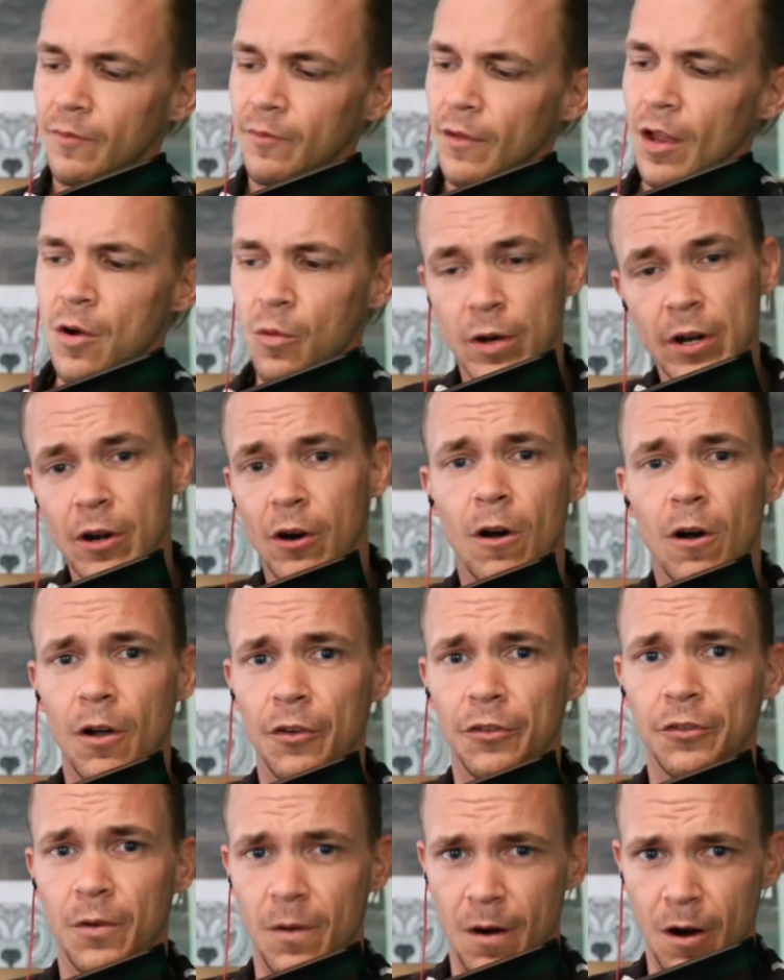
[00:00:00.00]
We are
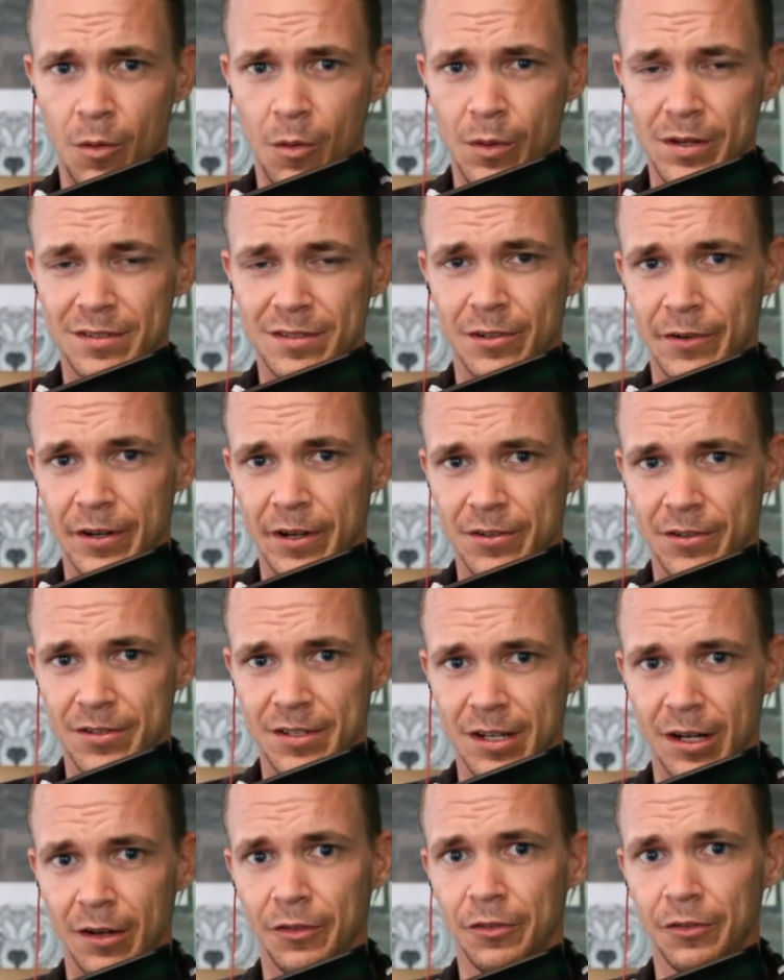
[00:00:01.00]
also always learning
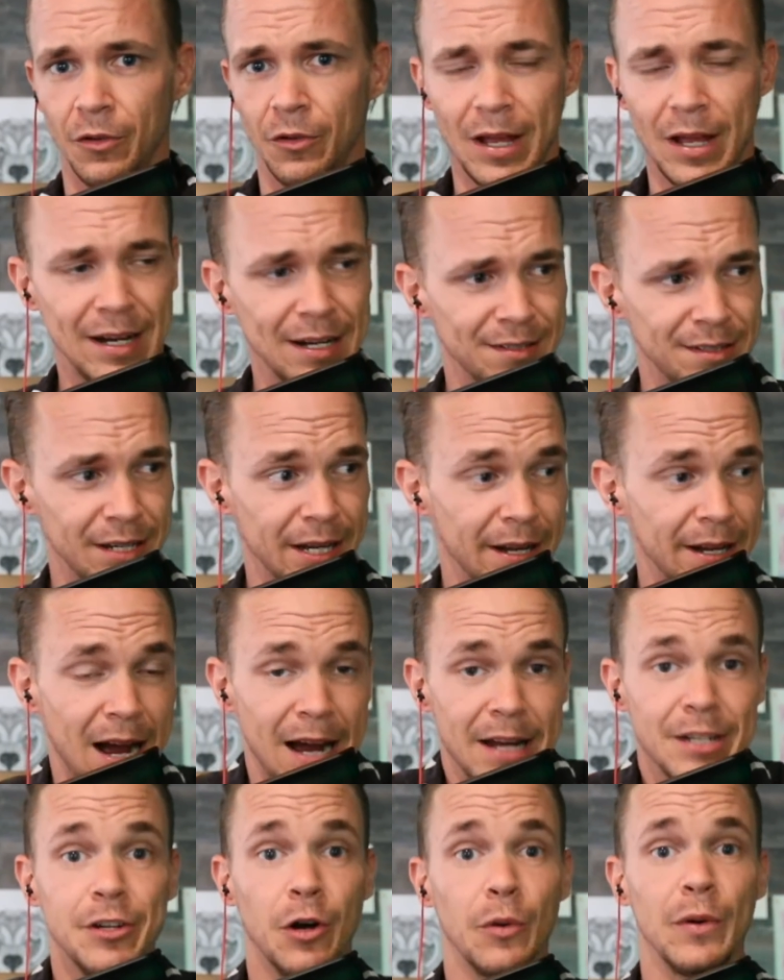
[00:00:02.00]
ourselves. So like I said, I
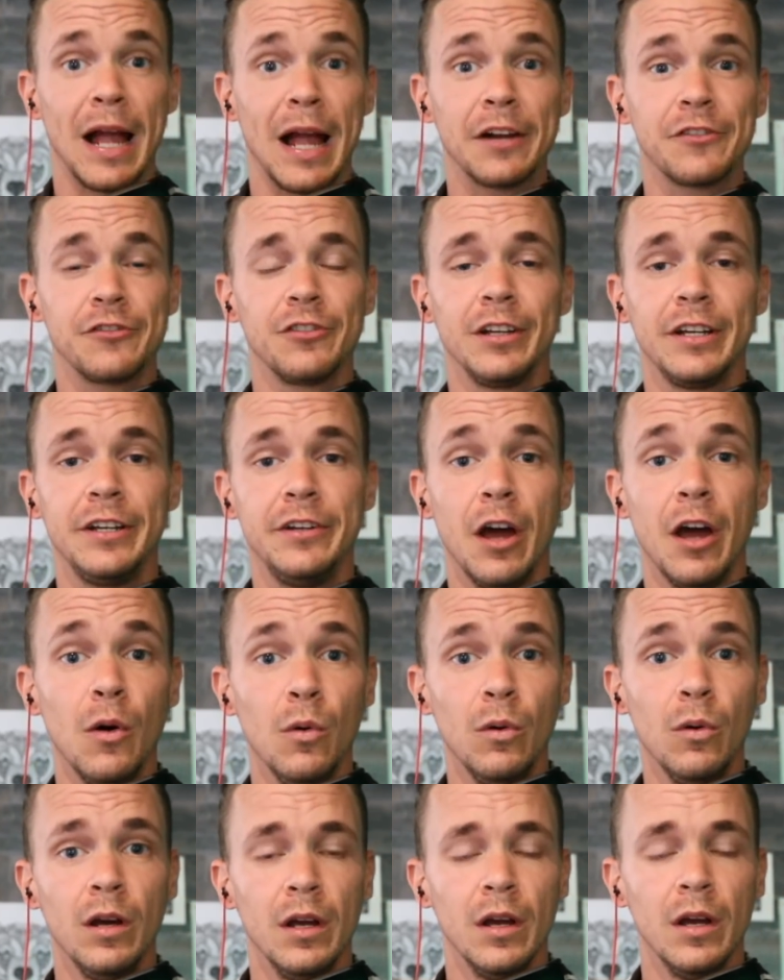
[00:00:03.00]
don't actually know
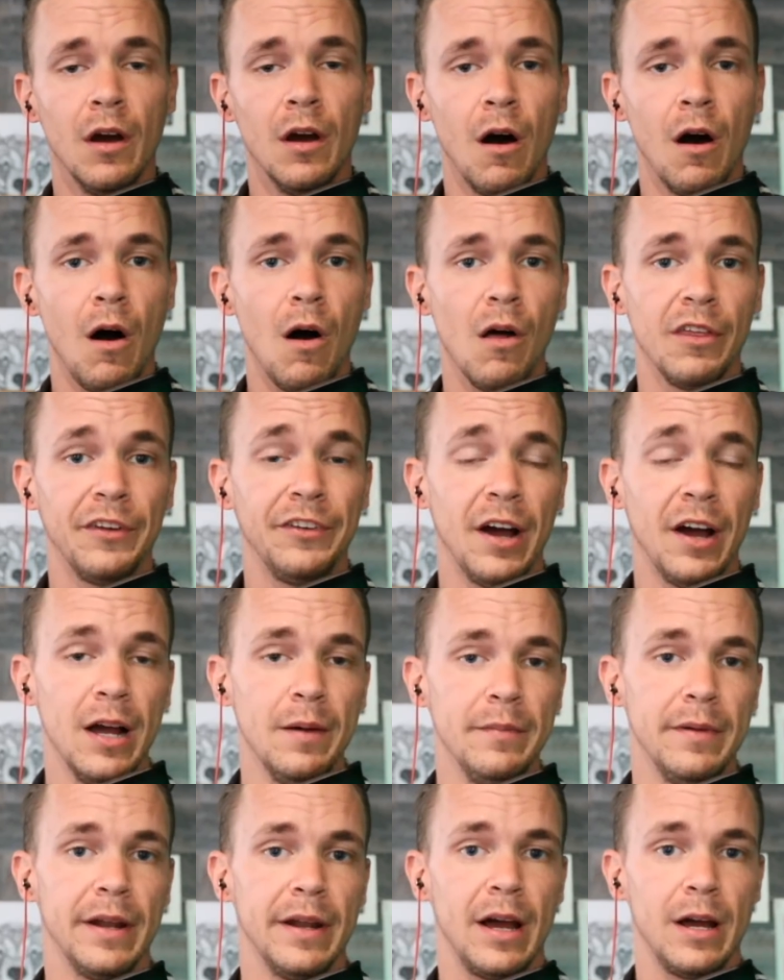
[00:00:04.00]
all the time,
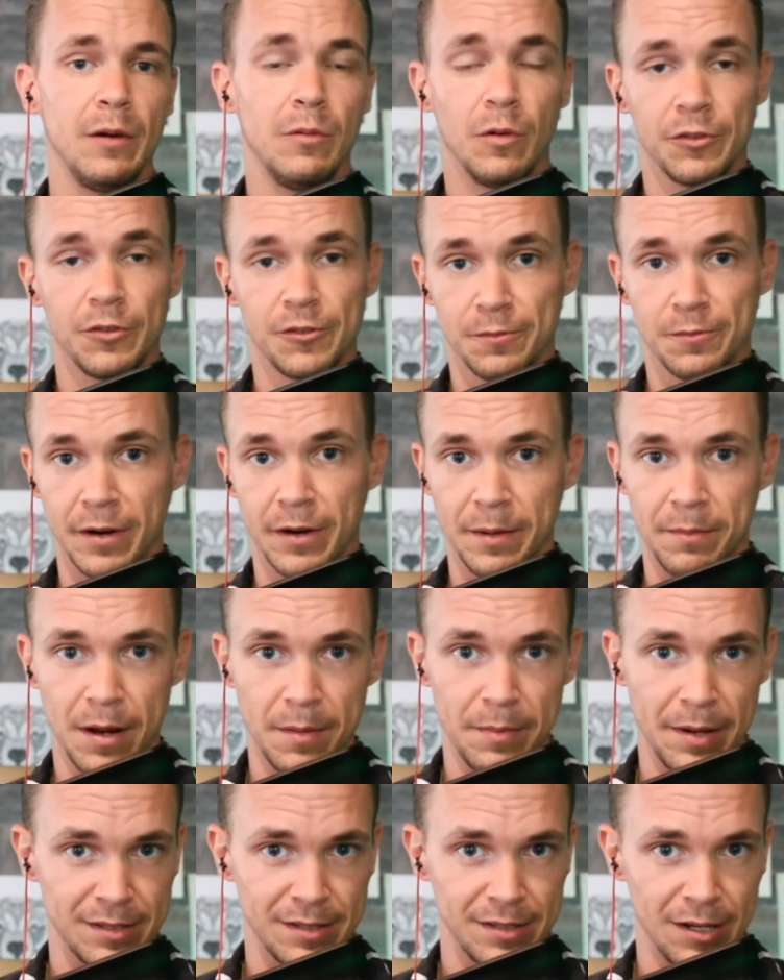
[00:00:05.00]
and I will spread my
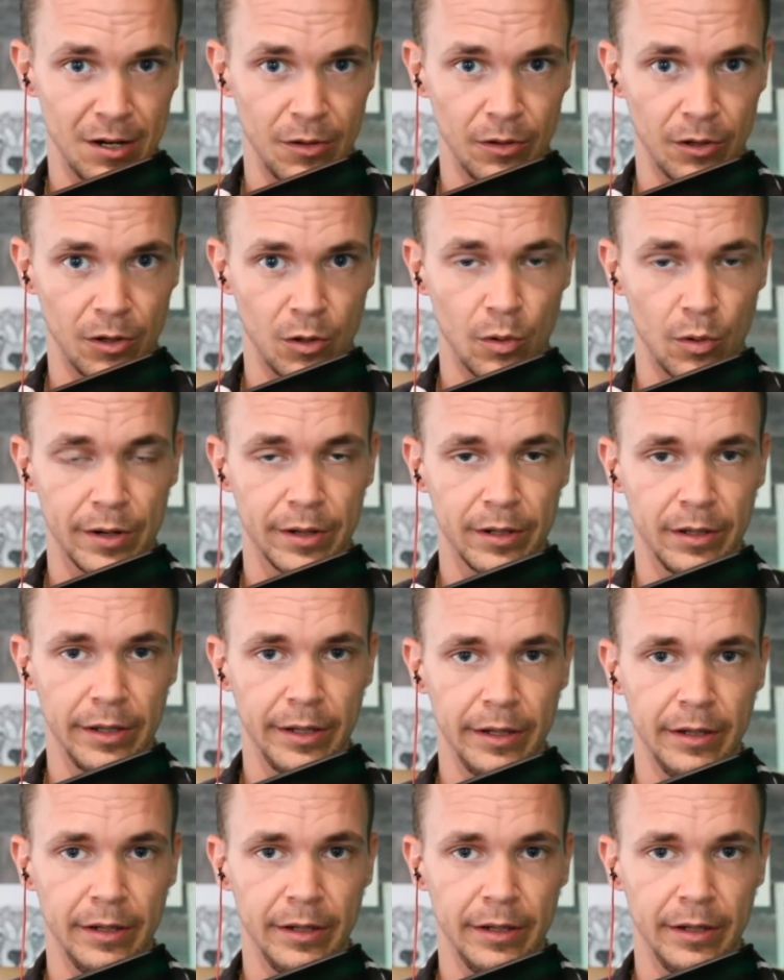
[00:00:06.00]
bets out accordingly.